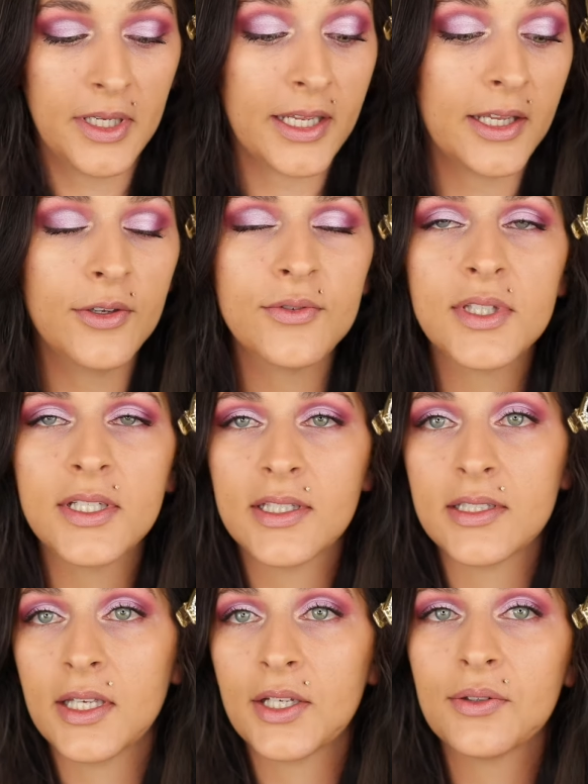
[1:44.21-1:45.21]
Like, I use these
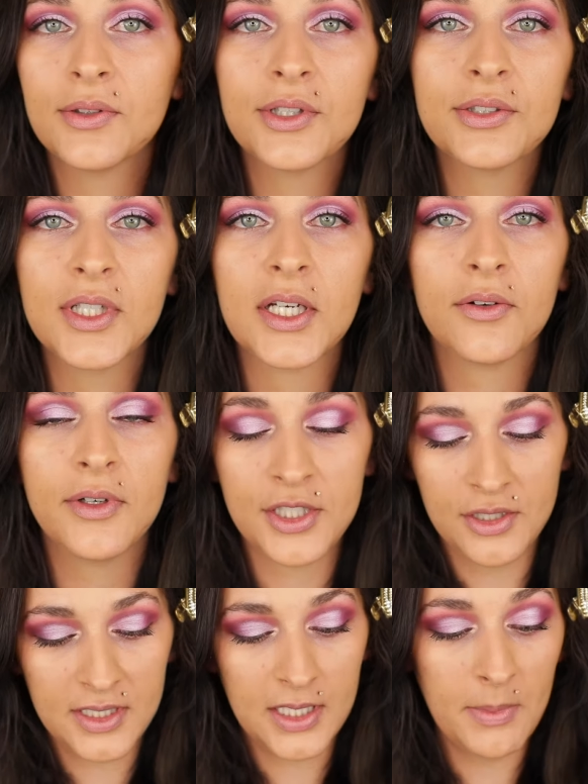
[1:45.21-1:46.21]
as like little
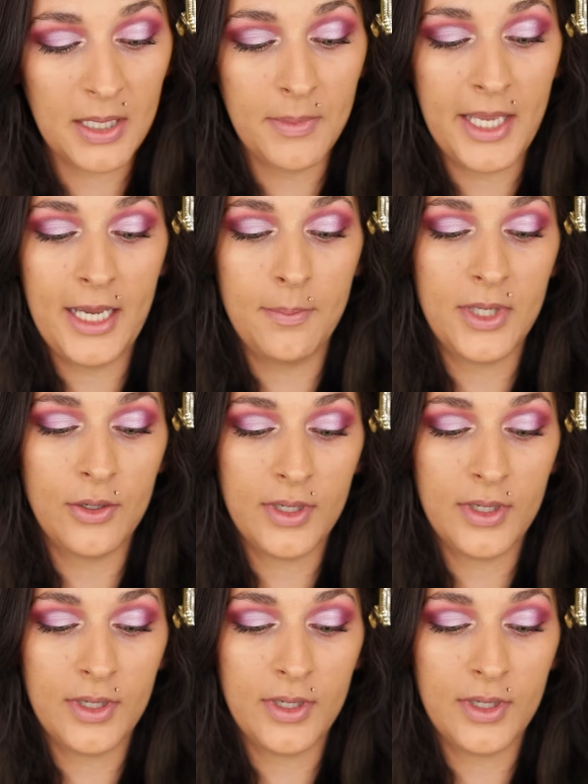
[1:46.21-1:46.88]
decorations. They make me happy,